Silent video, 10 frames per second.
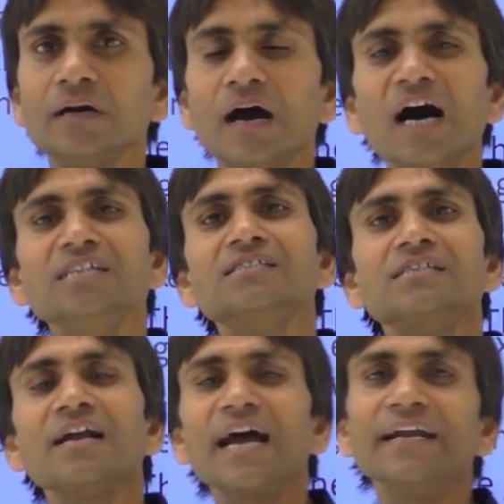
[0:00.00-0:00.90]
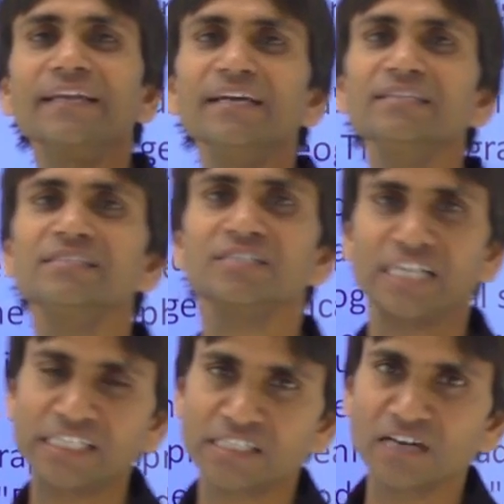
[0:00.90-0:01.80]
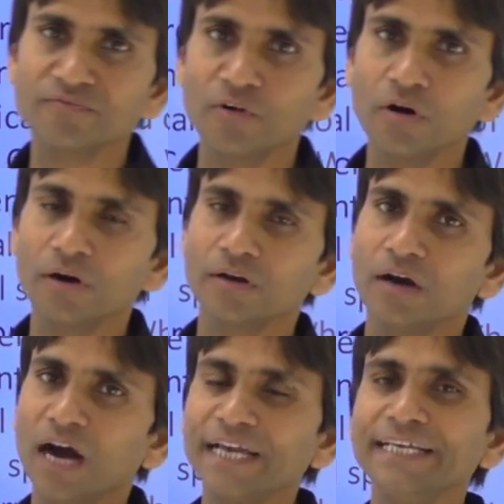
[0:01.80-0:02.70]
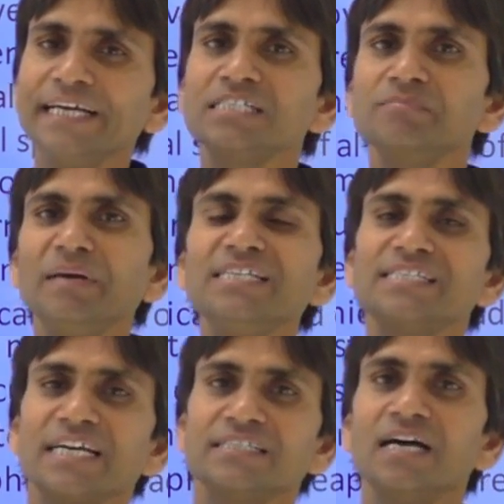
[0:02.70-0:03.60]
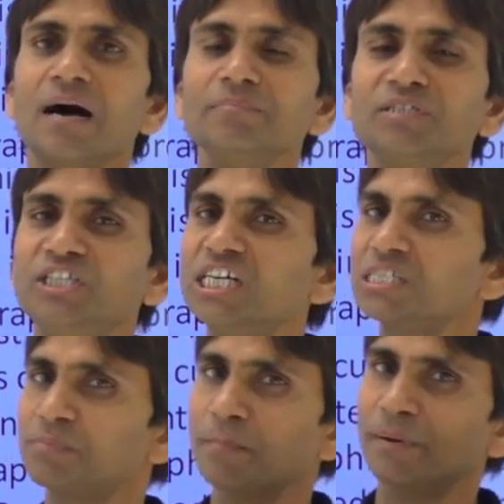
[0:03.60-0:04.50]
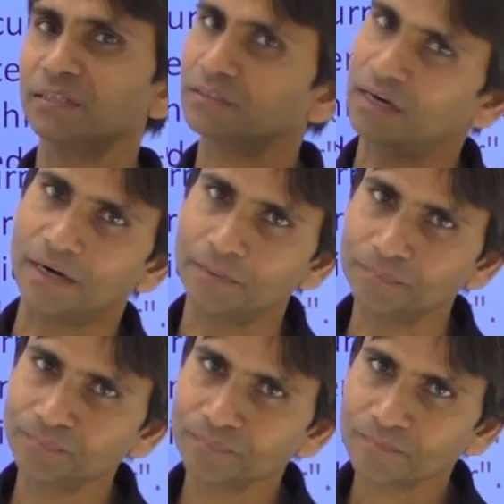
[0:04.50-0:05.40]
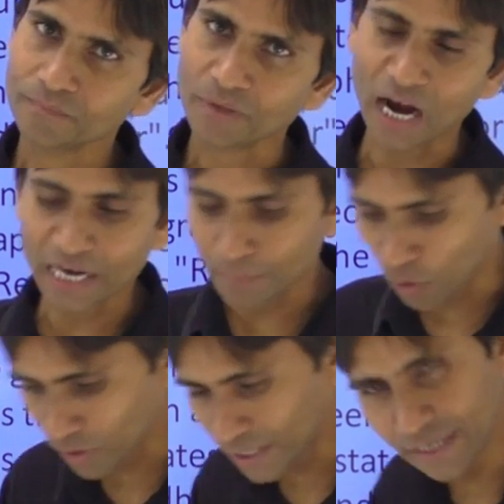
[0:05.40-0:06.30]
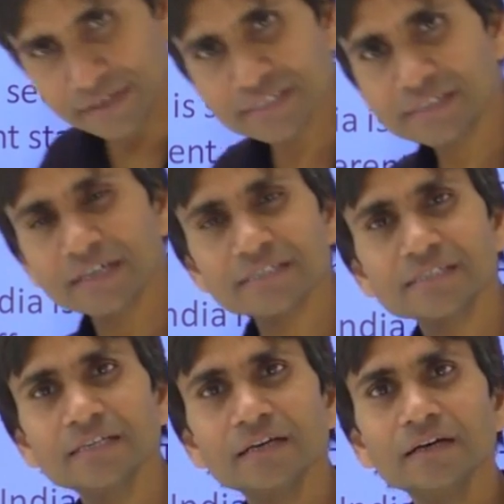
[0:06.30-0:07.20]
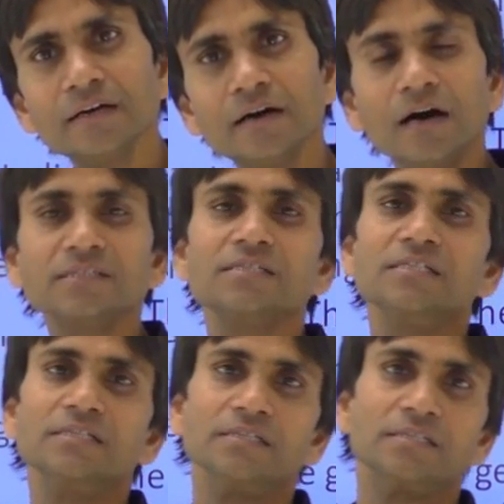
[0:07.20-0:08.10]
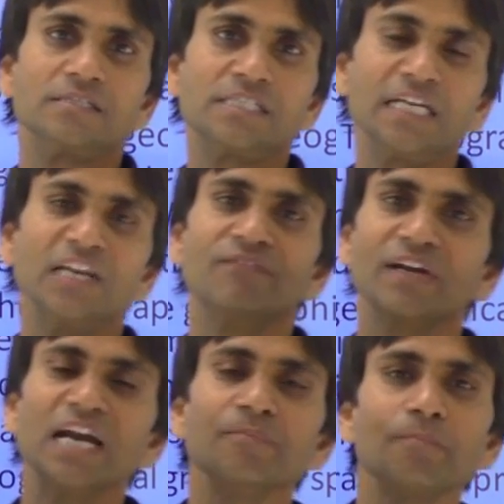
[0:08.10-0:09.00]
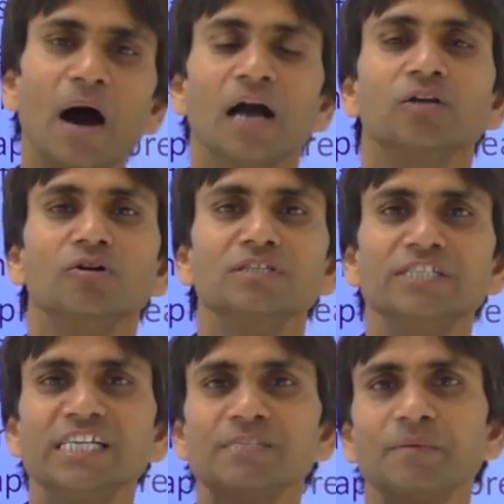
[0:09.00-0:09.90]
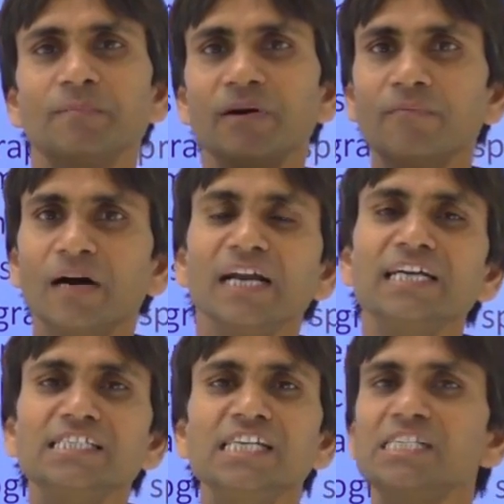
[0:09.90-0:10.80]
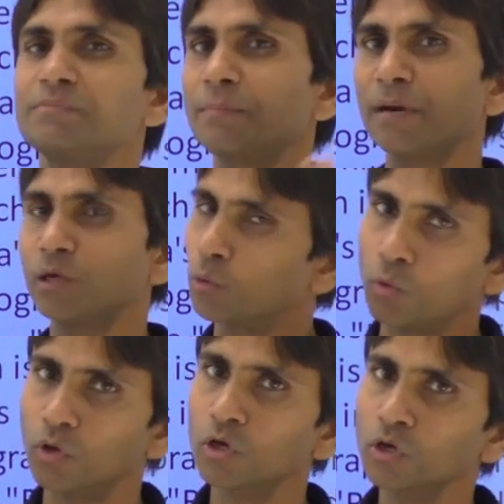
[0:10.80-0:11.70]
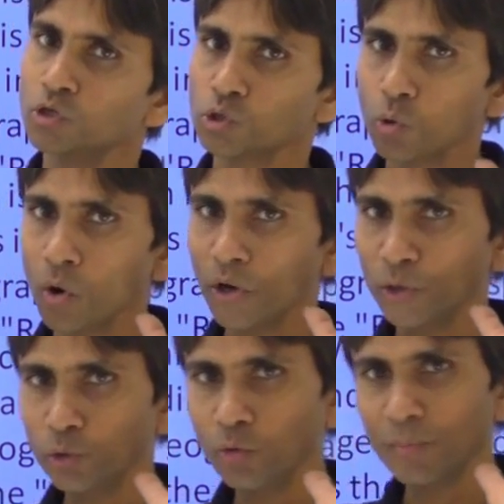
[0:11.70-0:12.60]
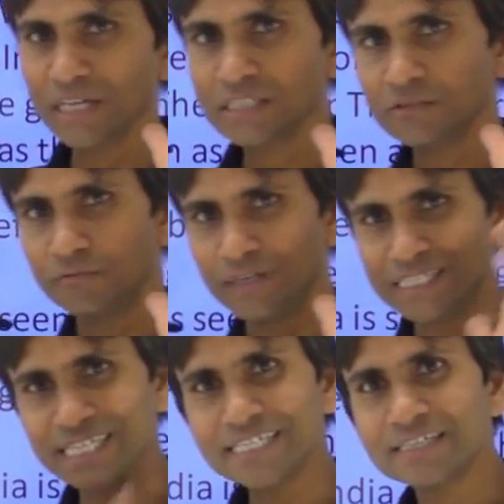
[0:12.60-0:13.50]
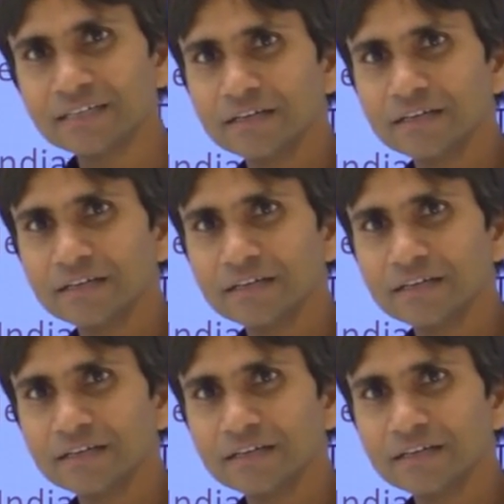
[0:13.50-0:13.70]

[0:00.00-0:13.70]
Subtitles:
answer writing session for IAS mains exam GS paper 3rd. I have already discussed a significant part on GS paper 1 and GS paper 2. So you must visit